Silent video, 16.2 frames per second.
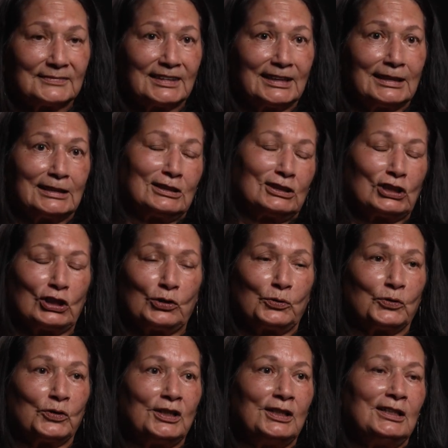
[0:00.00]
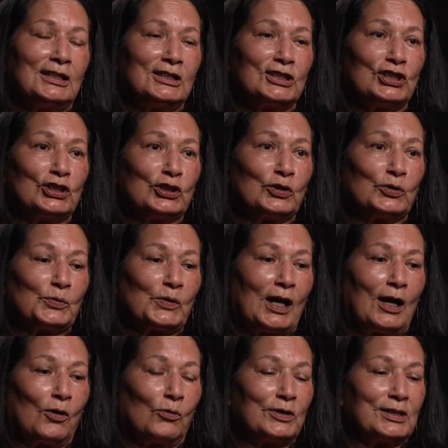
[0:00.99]
And so,
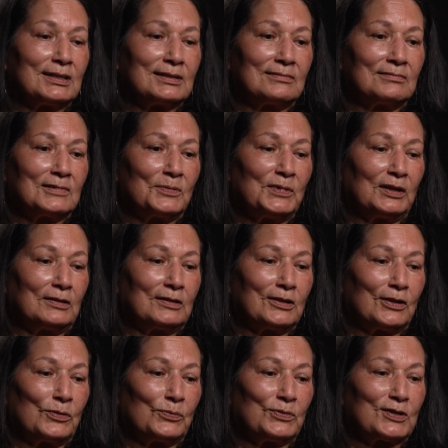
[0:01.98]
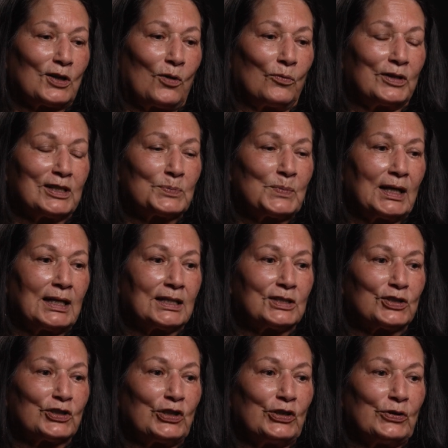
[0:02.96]
the military was always my
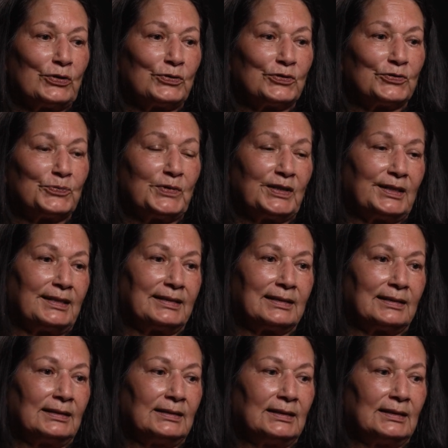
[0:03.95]
excuse, but